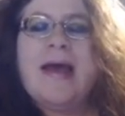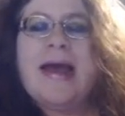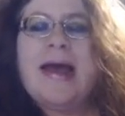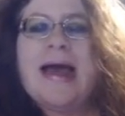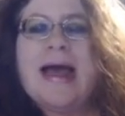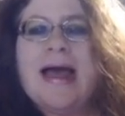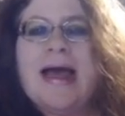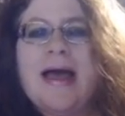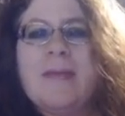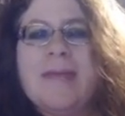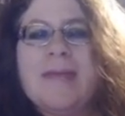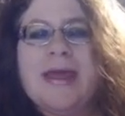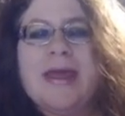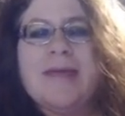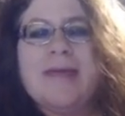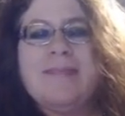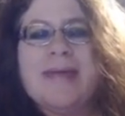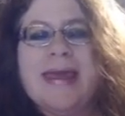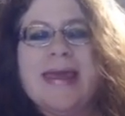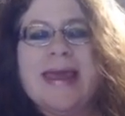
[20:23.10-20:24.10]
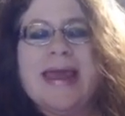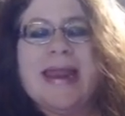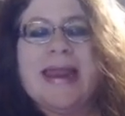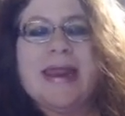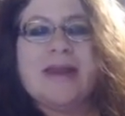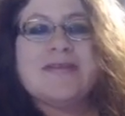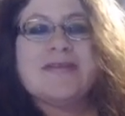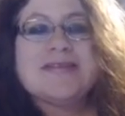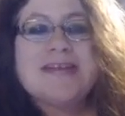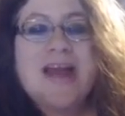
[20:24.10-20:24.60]
it can be a
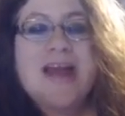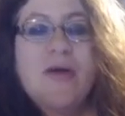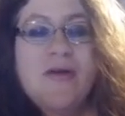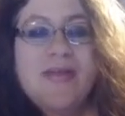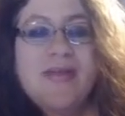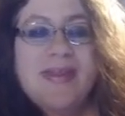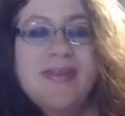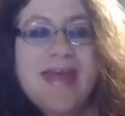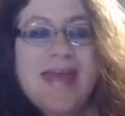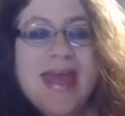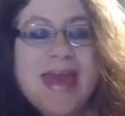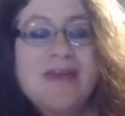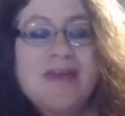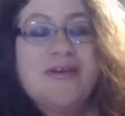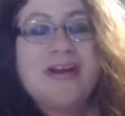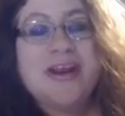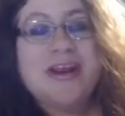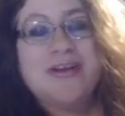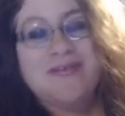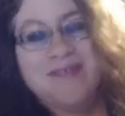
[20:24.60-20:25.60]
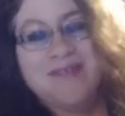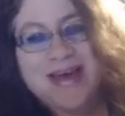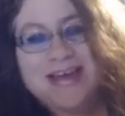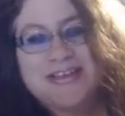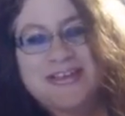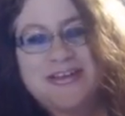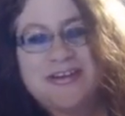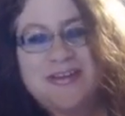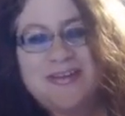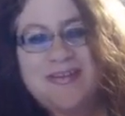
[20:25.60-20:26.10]
little slower than that or a little
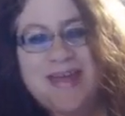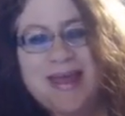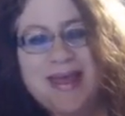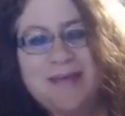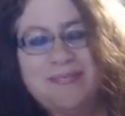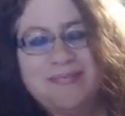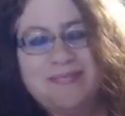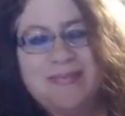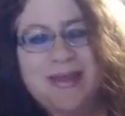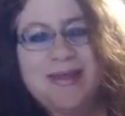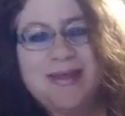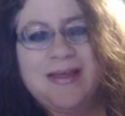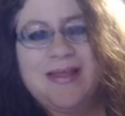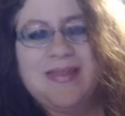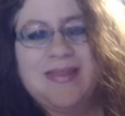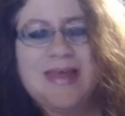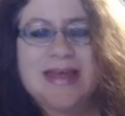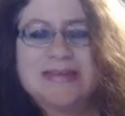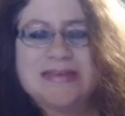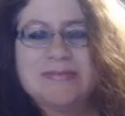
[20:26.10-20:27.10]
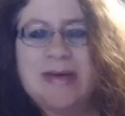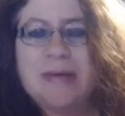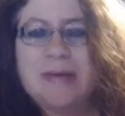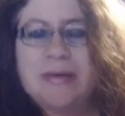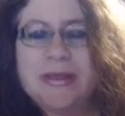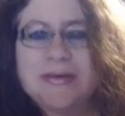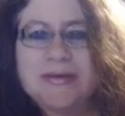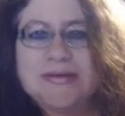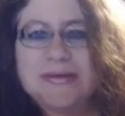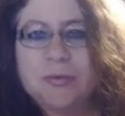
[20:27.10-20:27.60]
faster than that. That's why we
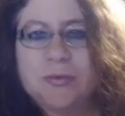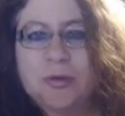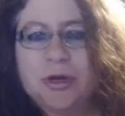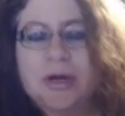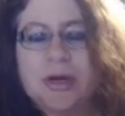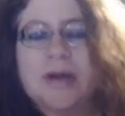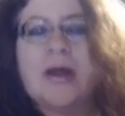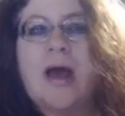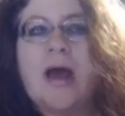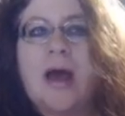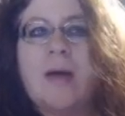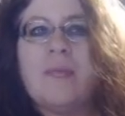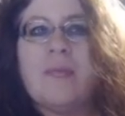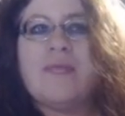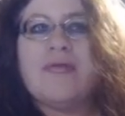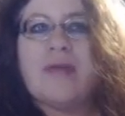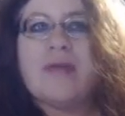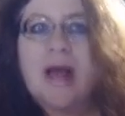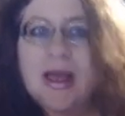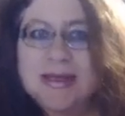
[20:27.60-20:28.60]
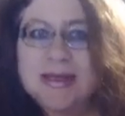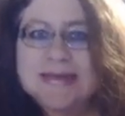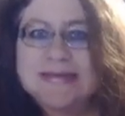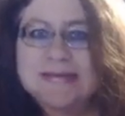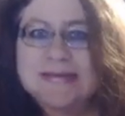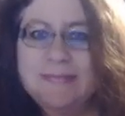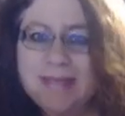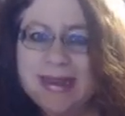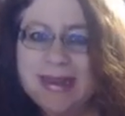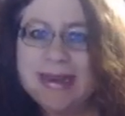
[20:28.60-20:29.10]
use the word
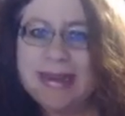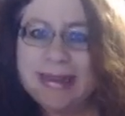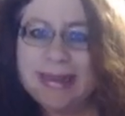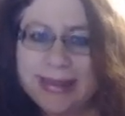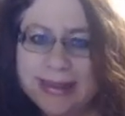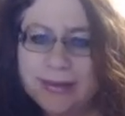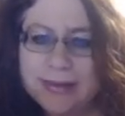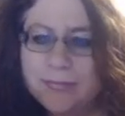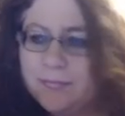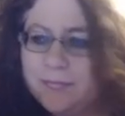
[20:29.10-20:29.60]
approximately.